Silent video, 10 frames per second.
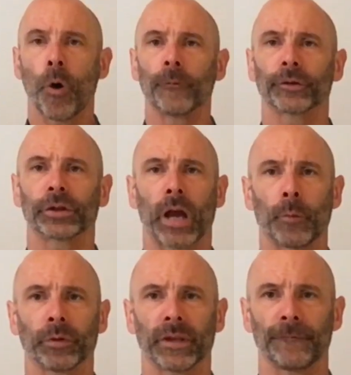Over
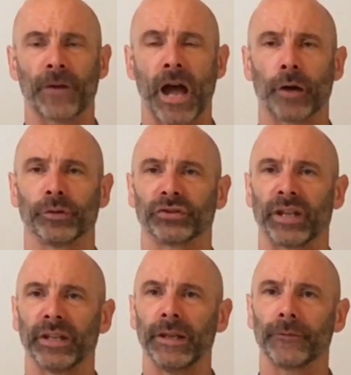time, what they found is
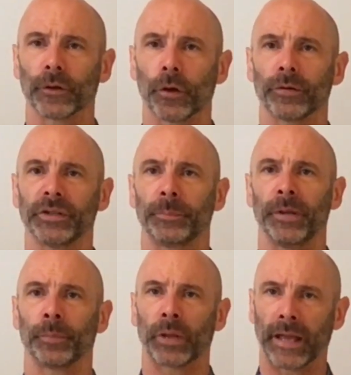that even though these
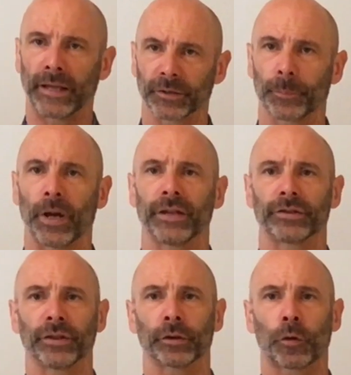people
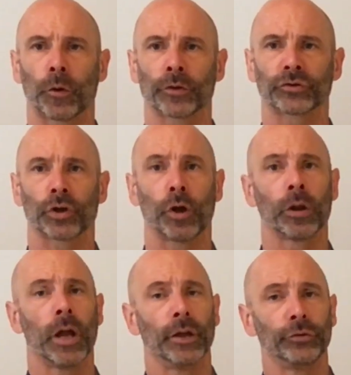spikes in their
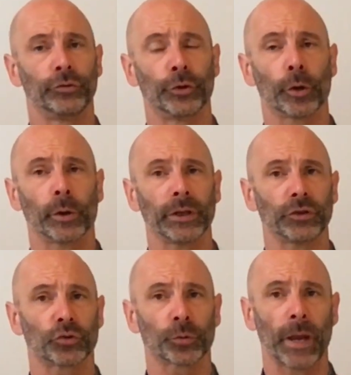cortisol
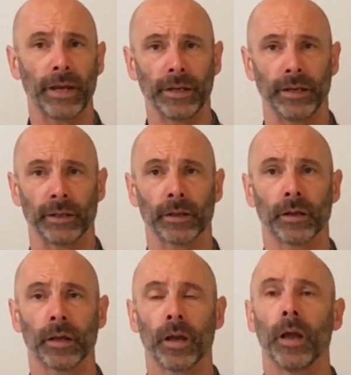during training,
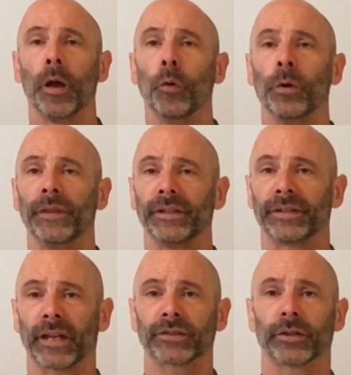when they
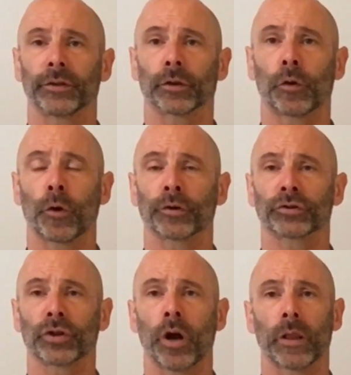tested their
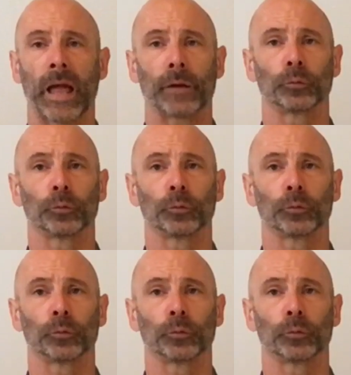cortisol at